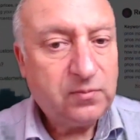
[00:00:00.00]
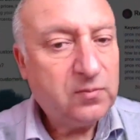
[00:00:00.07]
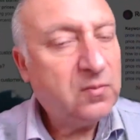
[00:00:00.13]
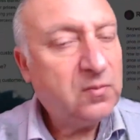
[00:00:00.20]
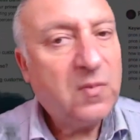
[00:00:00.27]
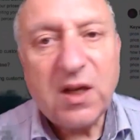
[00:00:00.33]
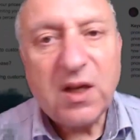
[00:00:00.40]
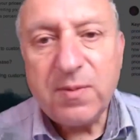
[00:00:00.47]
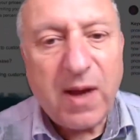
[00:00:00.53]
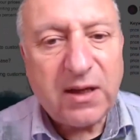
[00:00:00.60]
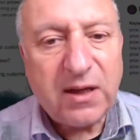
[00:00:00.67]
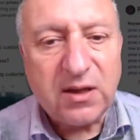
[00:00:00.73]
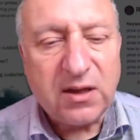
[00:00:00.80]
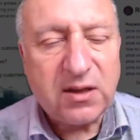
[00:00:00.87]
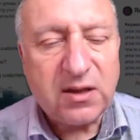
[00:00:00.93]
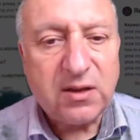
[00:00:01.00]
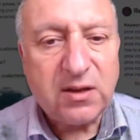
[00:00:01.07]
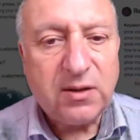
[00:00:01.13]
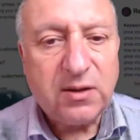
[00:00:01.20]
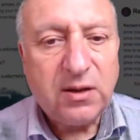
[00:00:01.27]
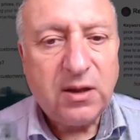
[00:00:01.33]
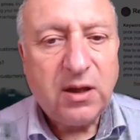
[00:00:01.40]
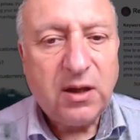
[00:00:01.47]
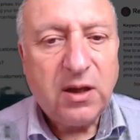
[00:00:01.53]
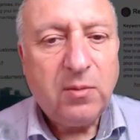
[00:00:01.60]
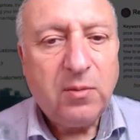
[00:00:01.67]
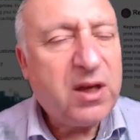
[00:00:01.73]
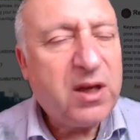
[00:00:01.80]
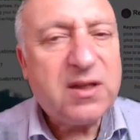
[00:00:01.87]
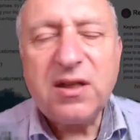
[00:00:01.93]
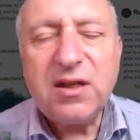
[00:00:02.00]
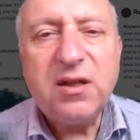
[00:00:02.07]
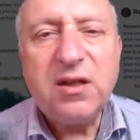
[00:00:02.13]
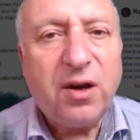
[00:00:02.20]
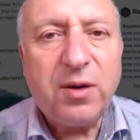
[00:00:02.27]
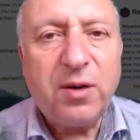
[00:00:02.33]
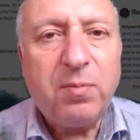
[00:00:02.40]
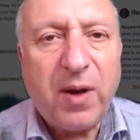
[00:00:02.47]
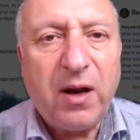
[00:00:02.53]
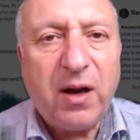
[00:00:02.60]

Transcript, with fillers: It's madness, because it's not about,